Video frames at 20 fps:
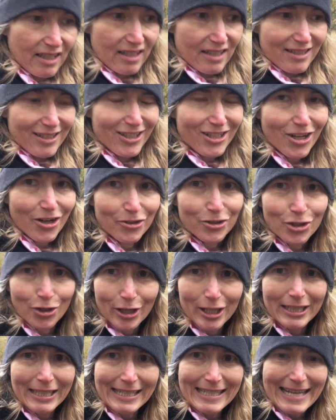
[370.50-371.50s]
so
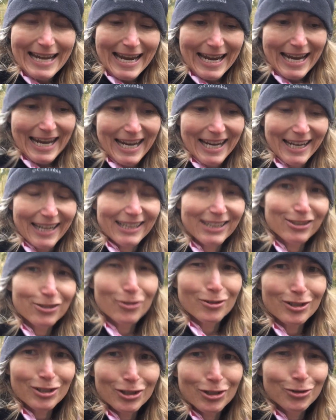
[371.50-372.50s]
during the day,
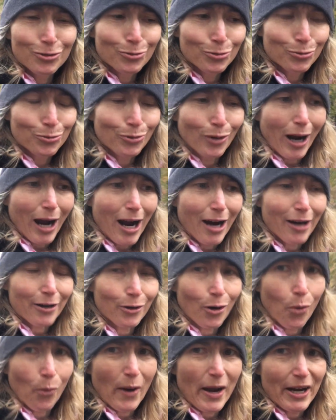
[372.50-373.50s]
you are
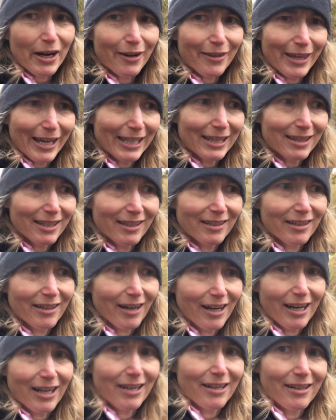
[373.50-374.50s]
aware that
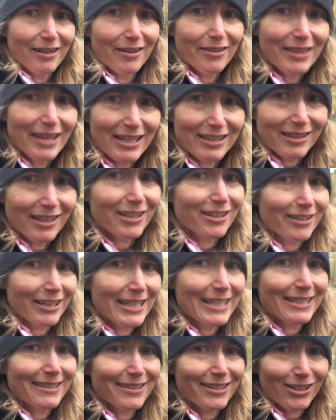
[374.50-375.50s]
there
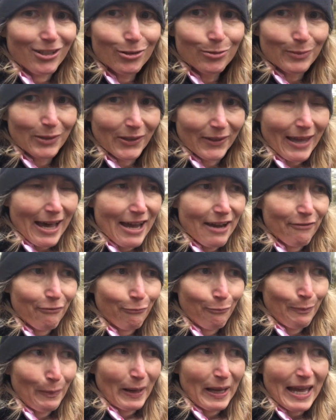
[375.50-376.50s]
is human life,
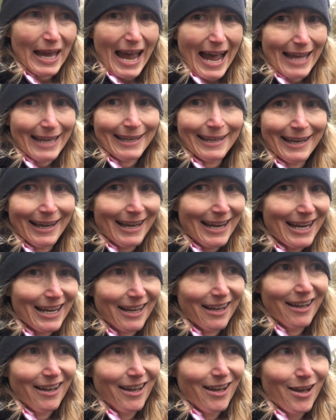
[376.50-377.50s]
but at night,
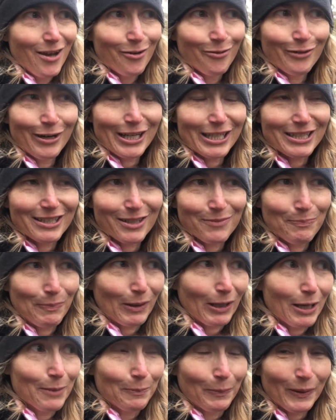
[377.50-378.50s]
when it's
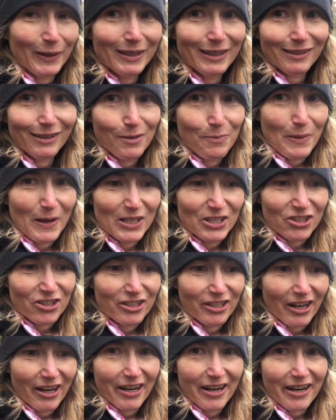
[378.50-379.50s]
completely pitch
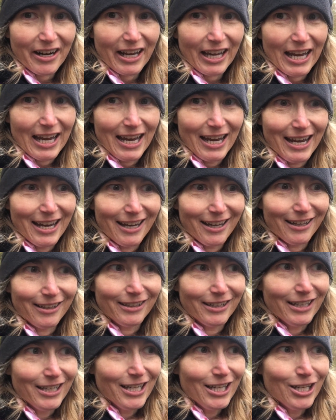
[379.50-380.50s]
dark and
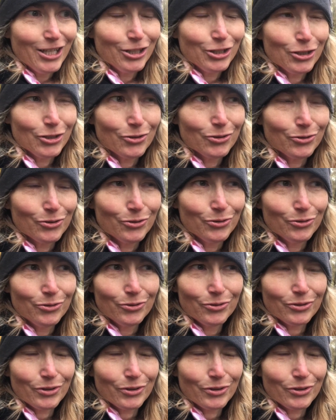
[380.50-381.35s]
you